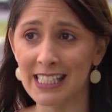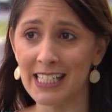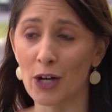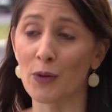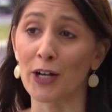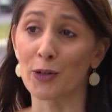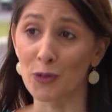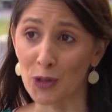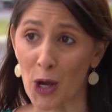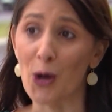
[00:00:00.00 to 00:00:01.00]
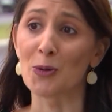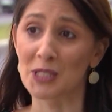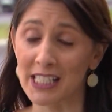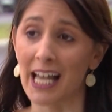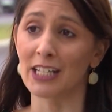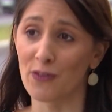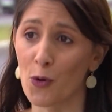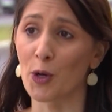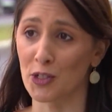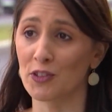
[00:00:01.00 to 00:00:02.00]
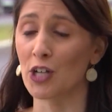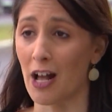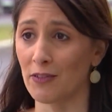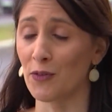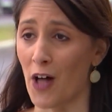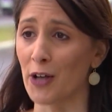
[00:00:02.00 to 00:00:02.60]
to see a record low set for travel